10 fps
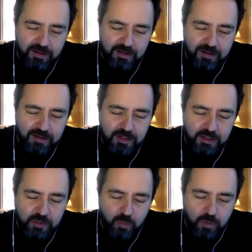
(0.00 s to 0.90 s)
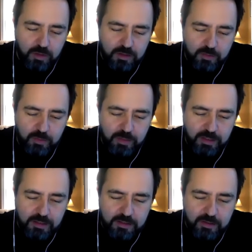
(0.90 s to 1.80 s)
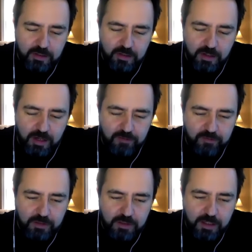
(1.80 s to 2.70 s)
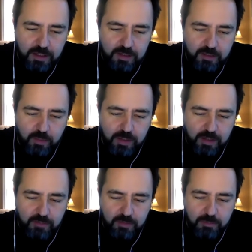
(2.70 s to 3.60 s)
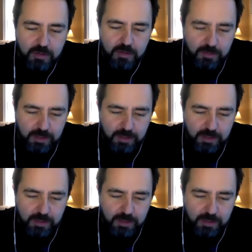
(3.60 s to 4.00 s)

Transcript: Gosh, what else do we want to get into here? I feel like we covered most of my